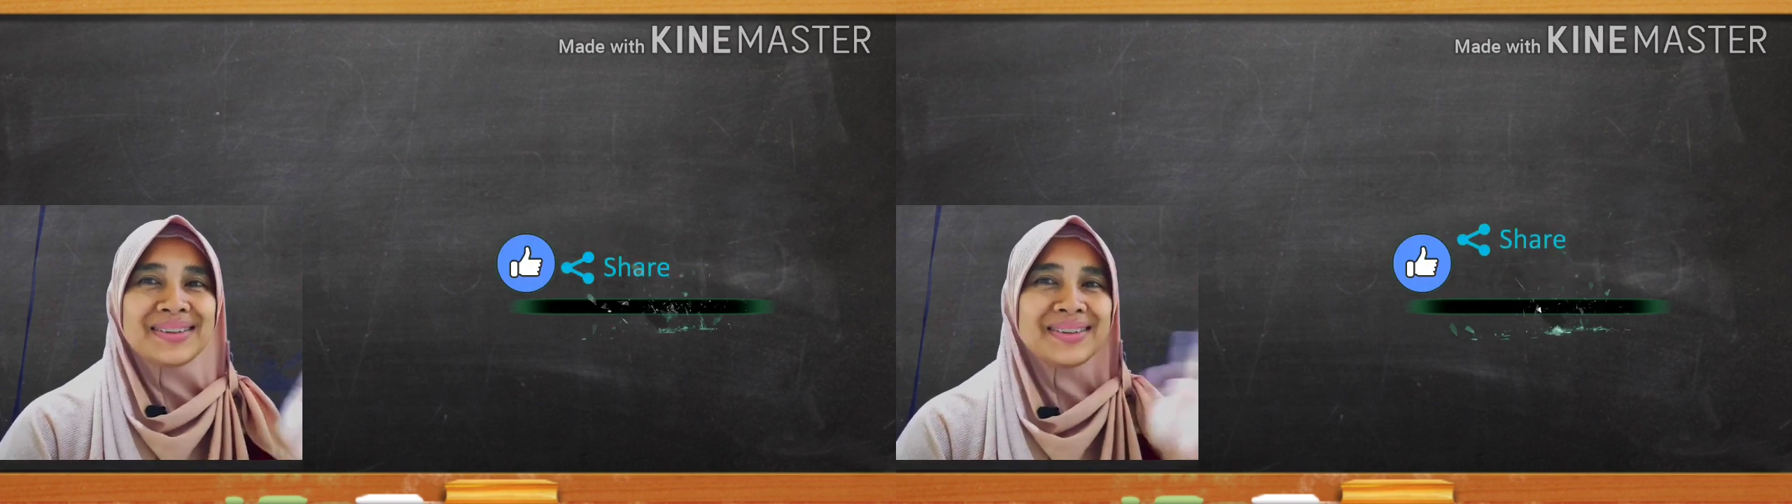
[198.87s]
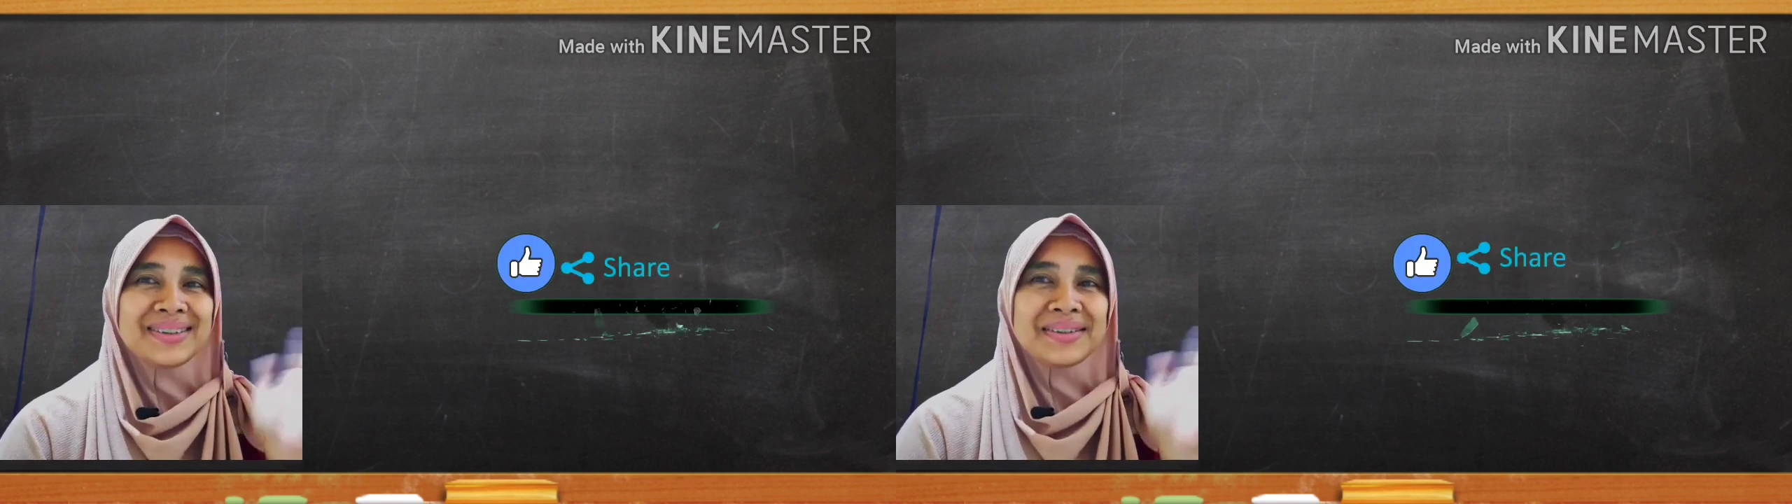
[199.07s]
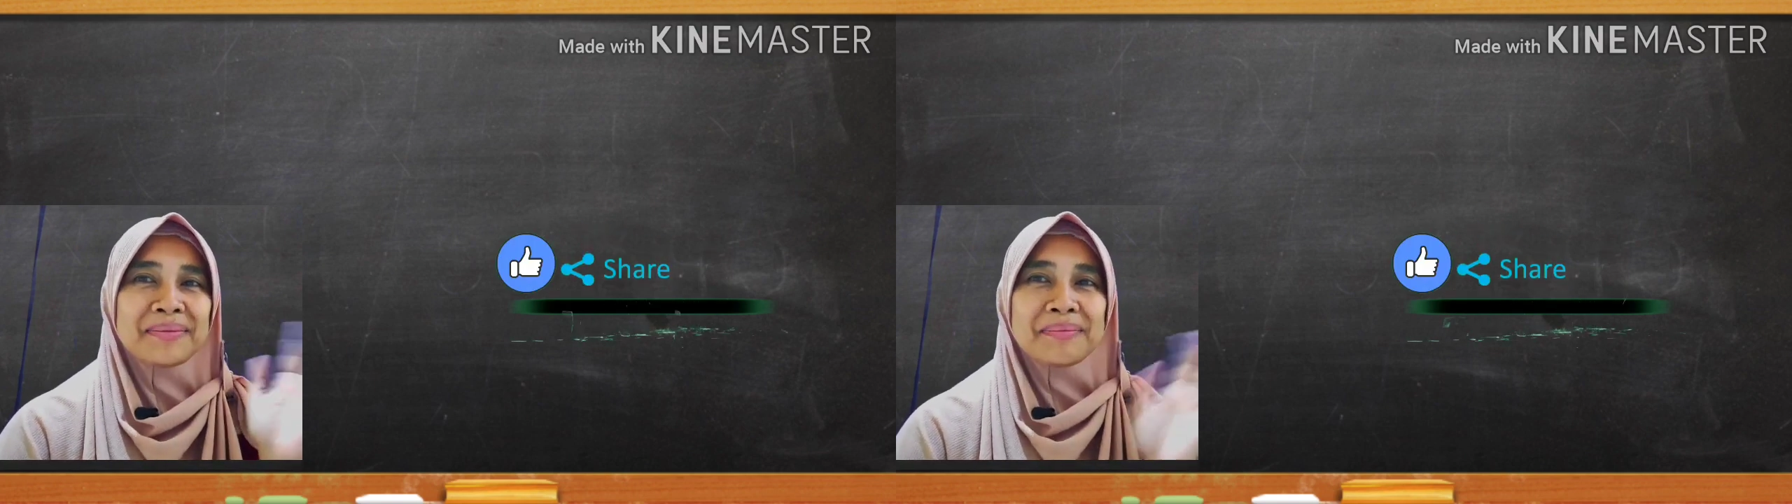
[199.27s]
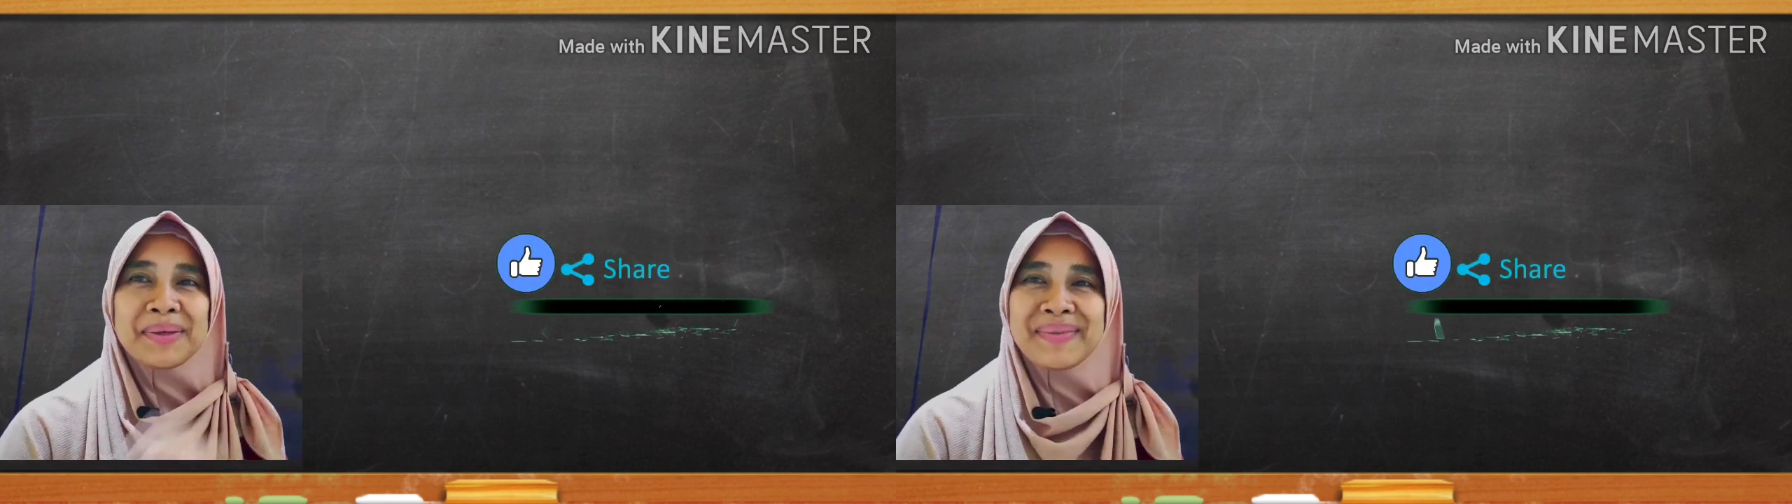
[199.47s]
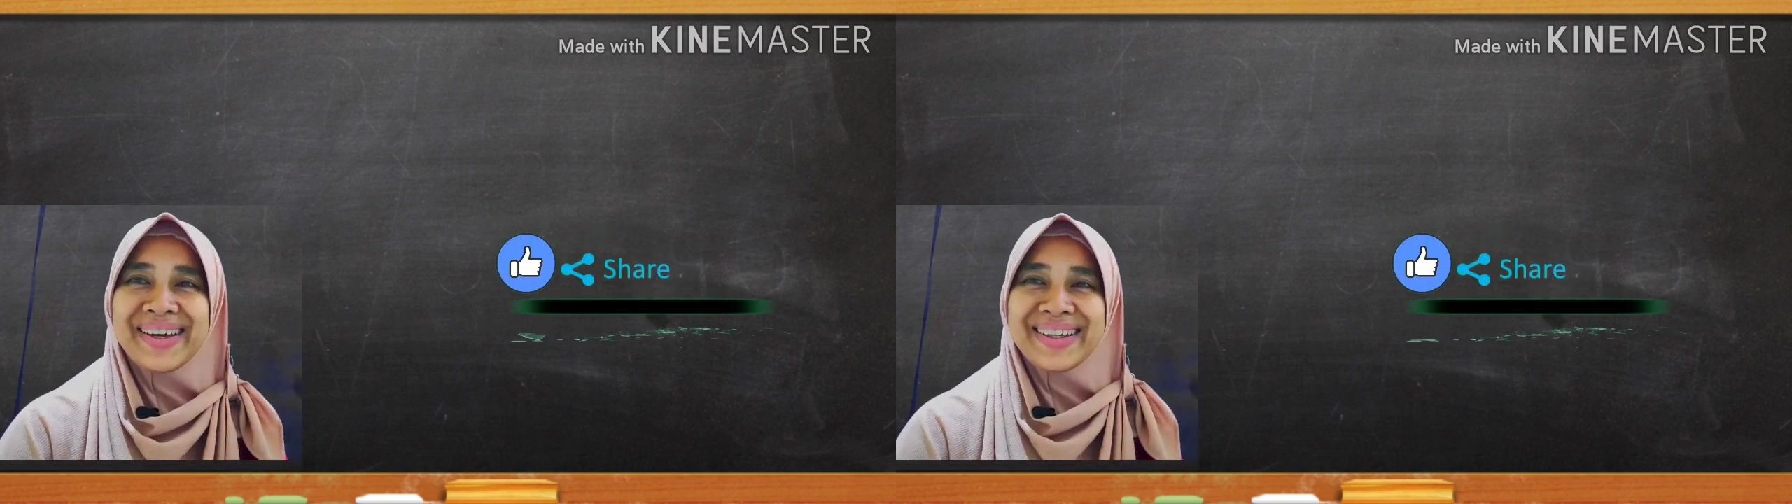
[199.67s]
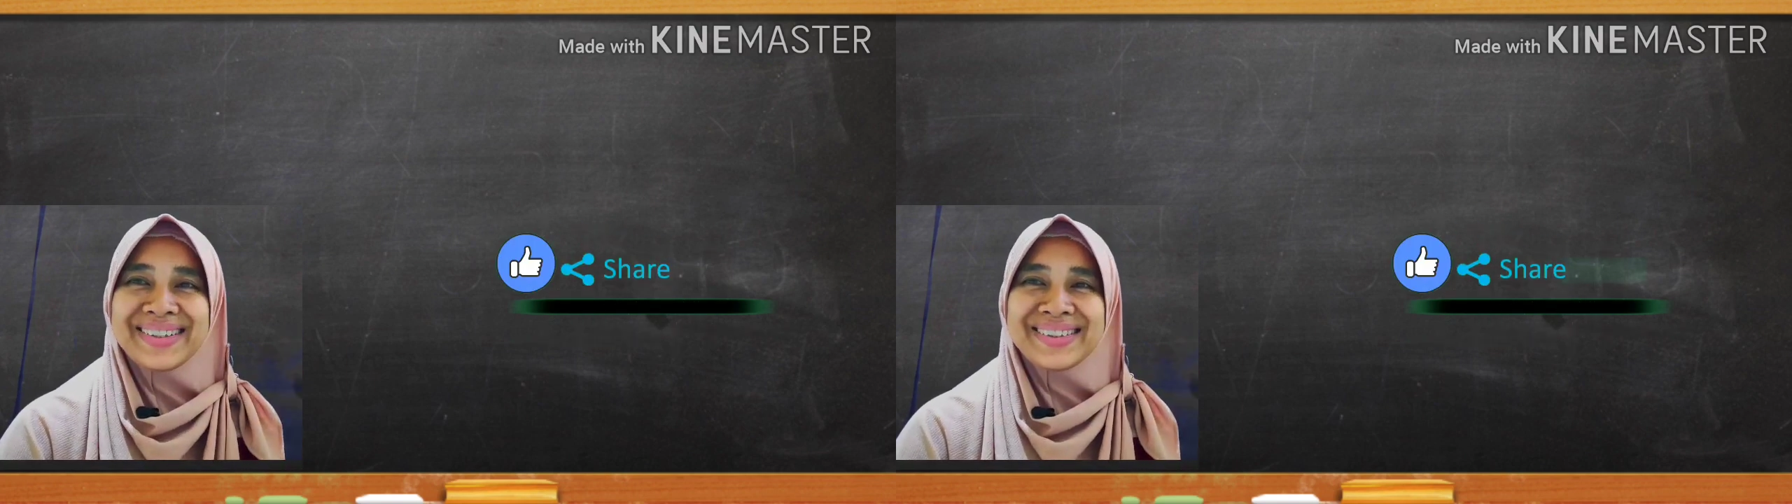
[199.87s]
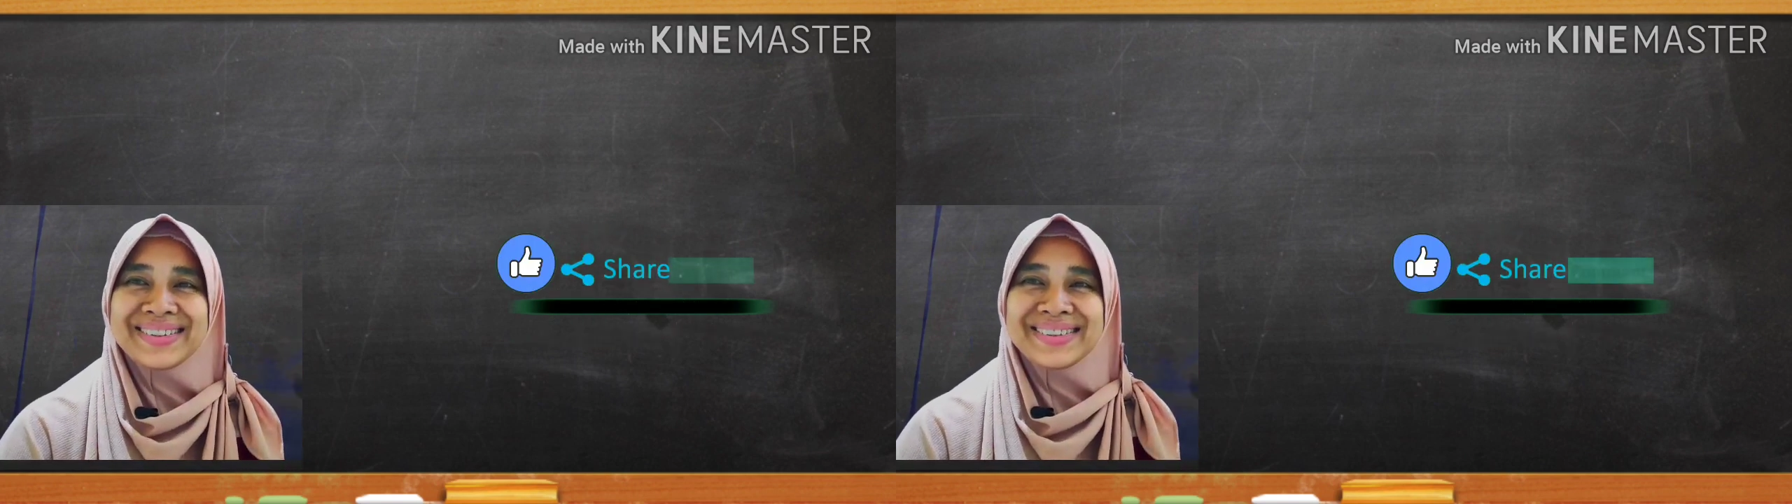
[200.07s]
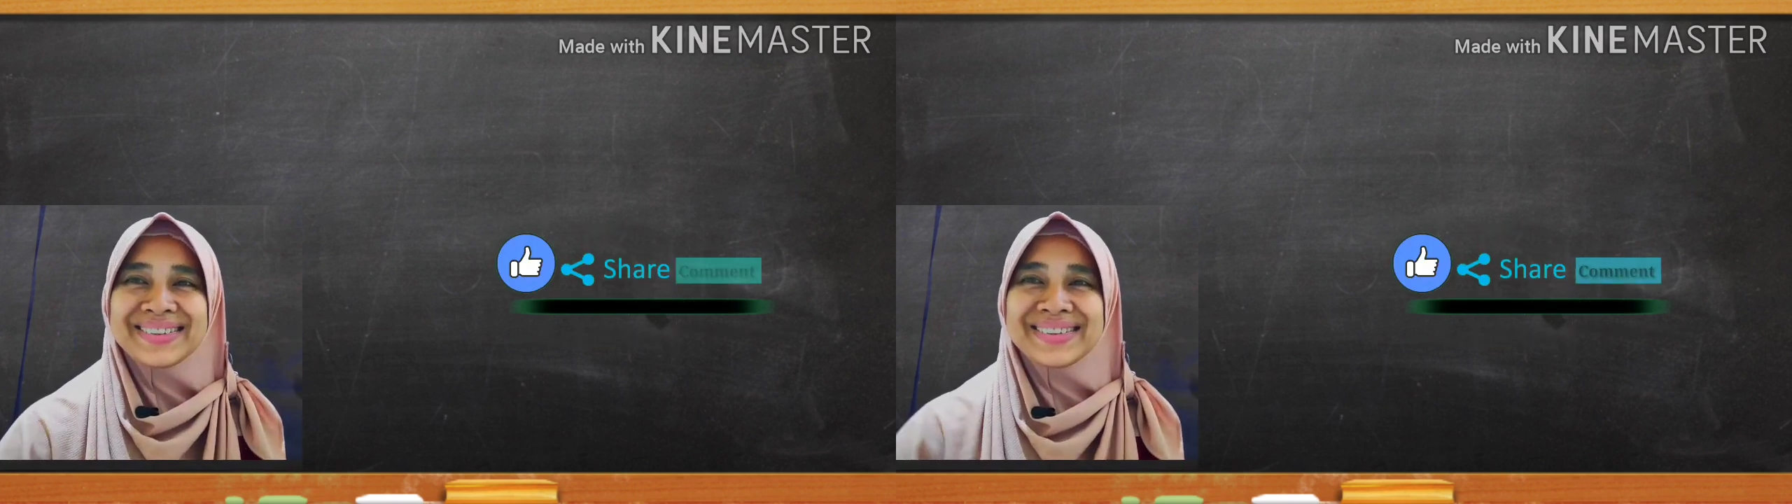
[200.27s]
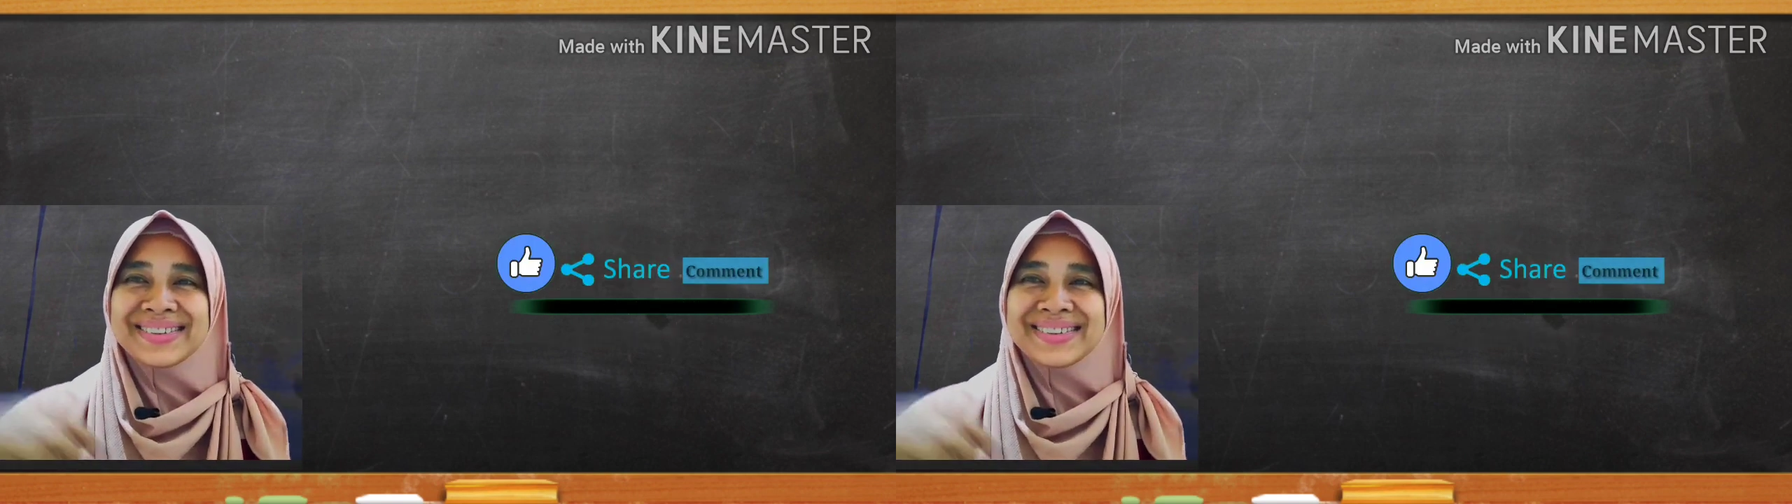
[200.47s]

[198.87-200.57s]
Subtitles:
time. Bye-bye.